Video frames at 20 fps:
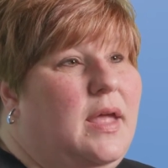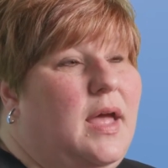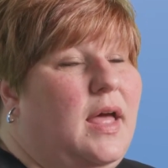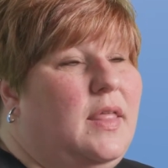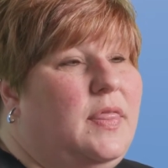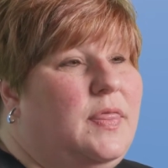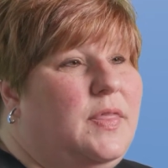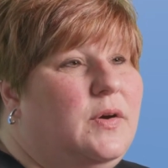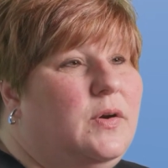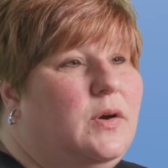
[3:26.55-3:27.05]

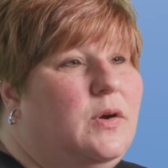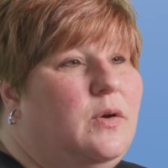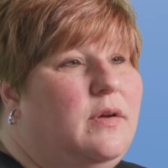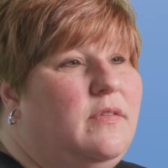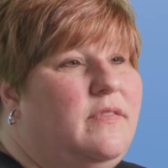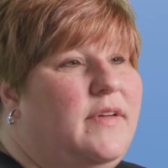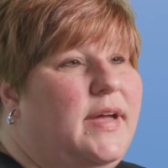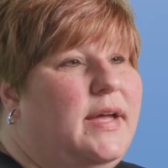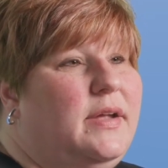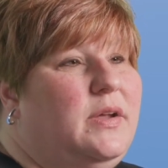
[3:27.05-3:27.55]
A thorough
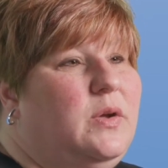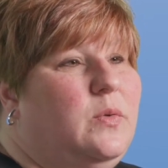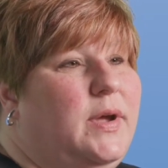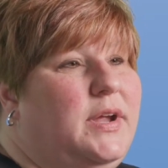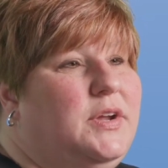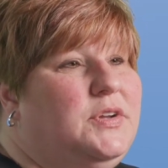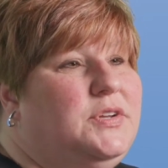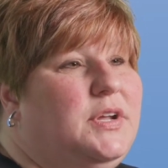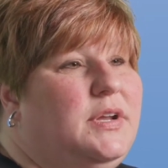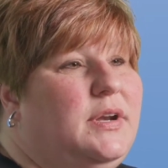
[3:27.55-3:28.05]

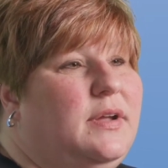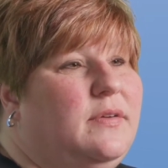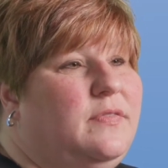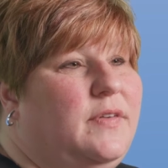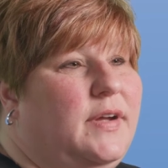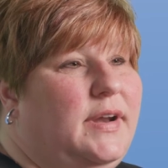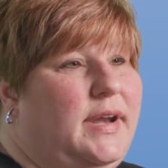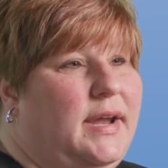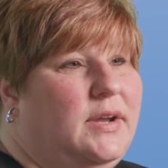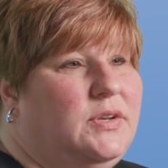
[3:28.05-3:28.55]
evaluation of
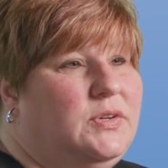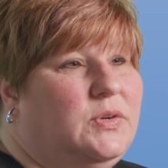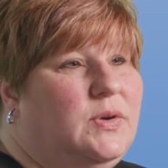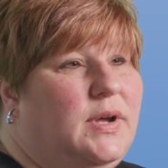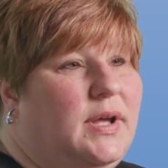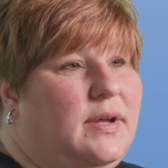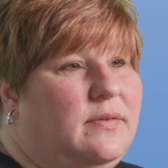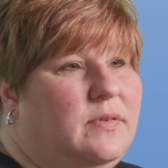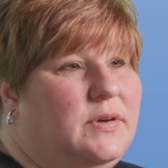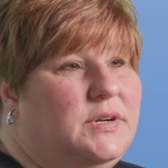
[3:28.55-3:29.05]
financial
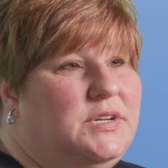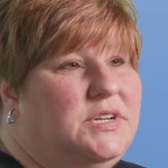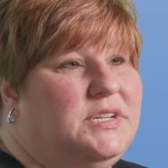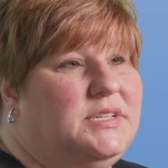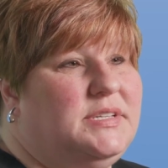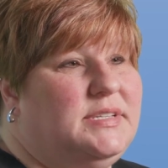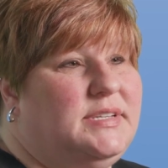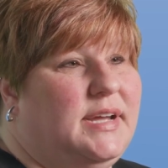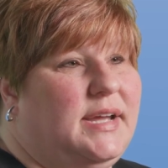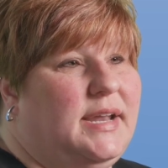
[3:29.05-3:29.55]
coverage
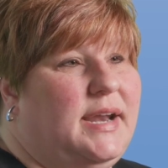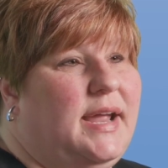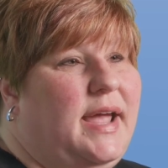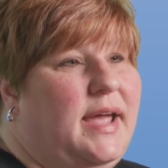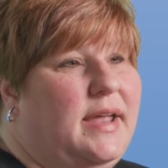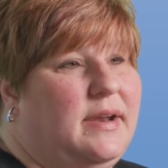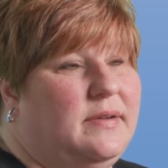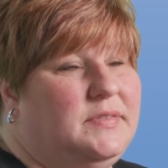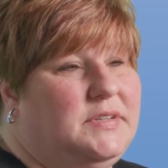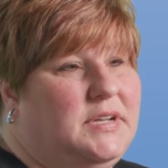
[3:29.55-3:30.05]
is done
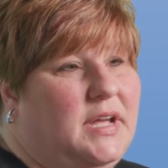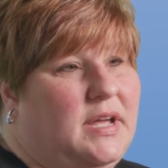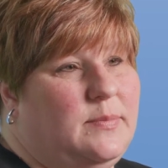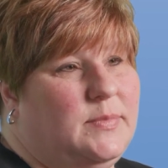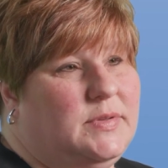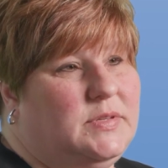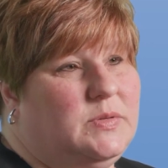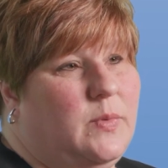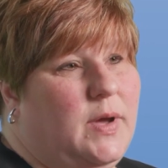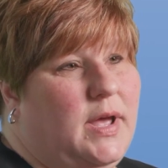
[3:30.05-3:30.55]
ahead of
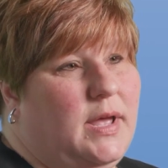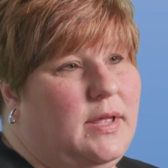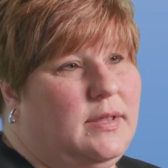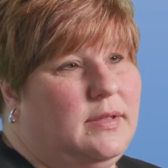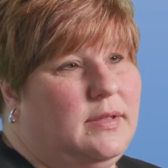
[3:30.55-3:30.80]
time as well.